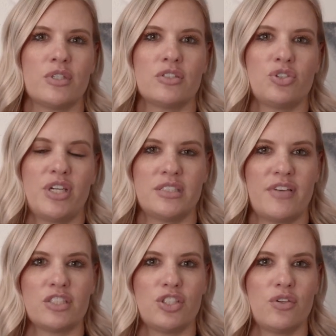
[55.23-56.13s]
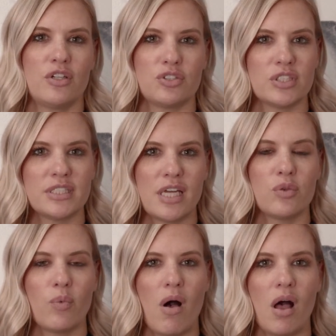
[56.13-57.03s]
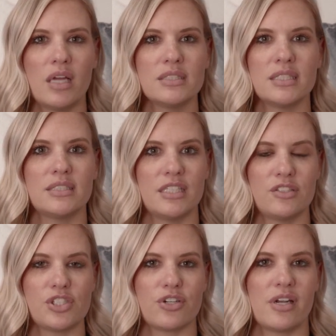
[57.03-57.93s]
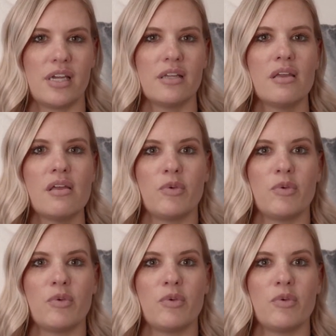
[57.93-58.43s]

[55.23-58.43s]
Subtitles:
a transvaginal ultrasound wand is inserted.